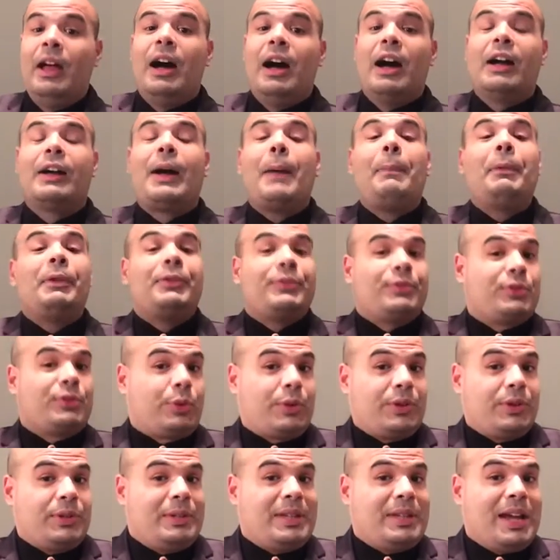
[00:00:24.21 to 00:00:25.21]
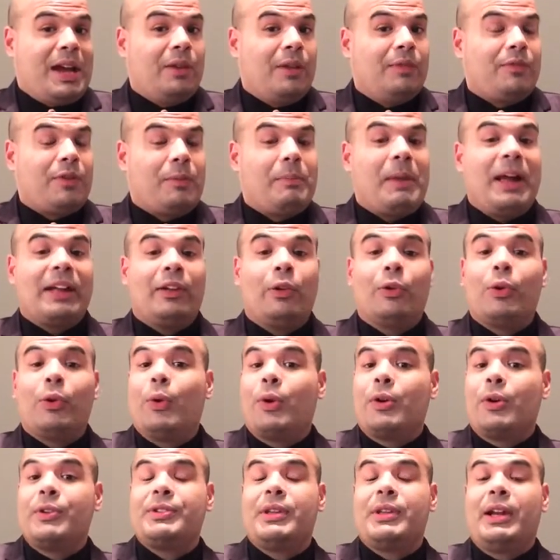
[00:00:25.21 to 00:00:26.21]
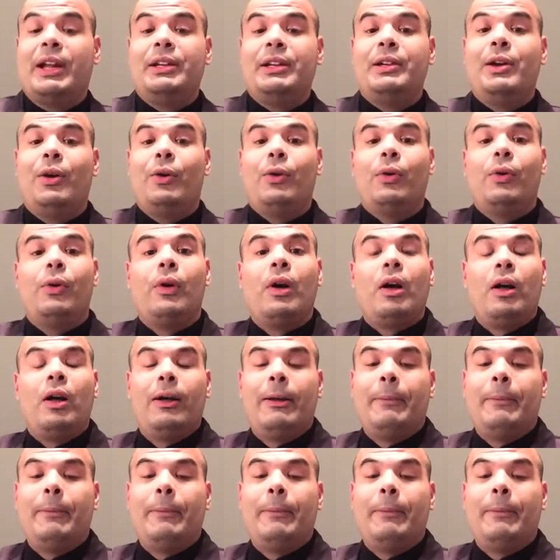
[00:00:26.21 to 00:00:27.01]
a couple of stores down from Michael Kors, and I know